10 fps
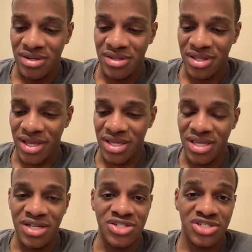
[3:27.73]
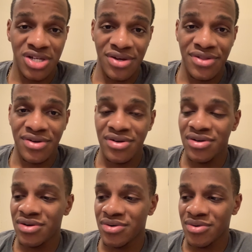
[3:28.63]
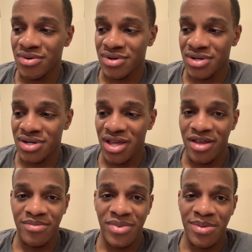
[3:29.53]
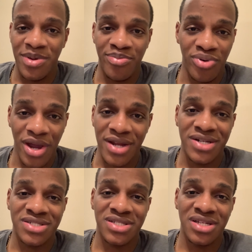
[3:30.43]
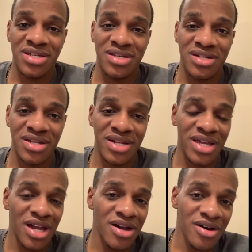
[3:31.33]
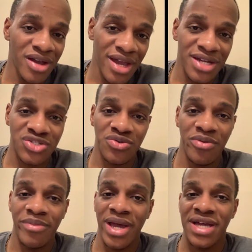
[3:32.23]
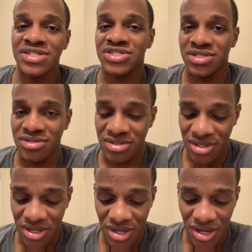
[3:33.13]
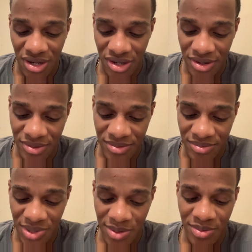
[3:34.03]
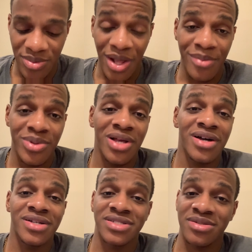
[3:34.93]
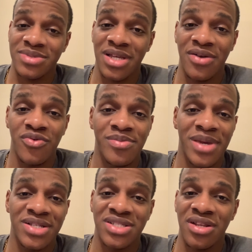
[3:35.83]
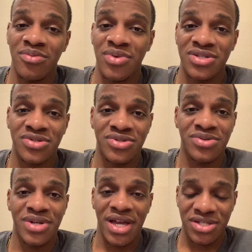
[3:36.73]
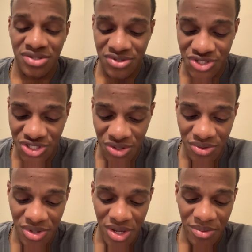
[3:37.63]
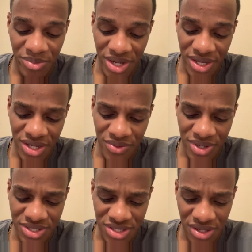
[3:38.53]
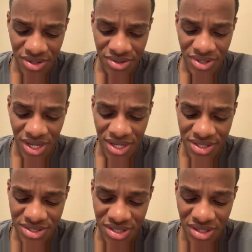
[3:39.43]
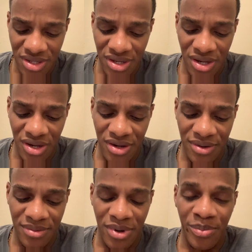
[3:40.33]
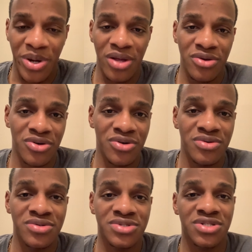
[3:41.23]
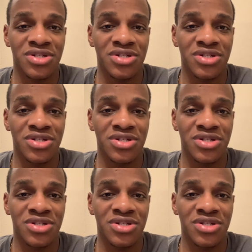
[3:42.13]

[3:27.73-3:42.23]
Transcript: like each other, or they may be practicing and then they got an actual match, and blah blah blah blah. And sometimes we may see them wrestle 2 nights on the show. But anyways, you guys, Apollo Crews